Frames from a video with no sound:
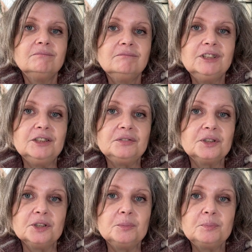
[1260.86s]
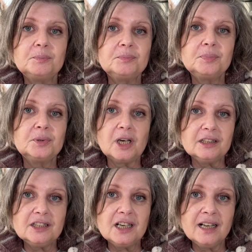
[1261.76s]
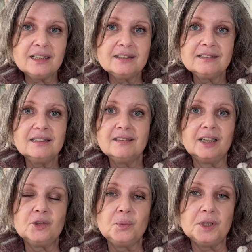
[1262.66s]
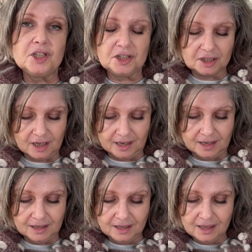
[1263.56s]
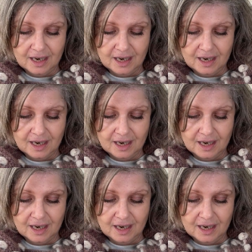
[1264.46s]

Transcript: different projects that we share.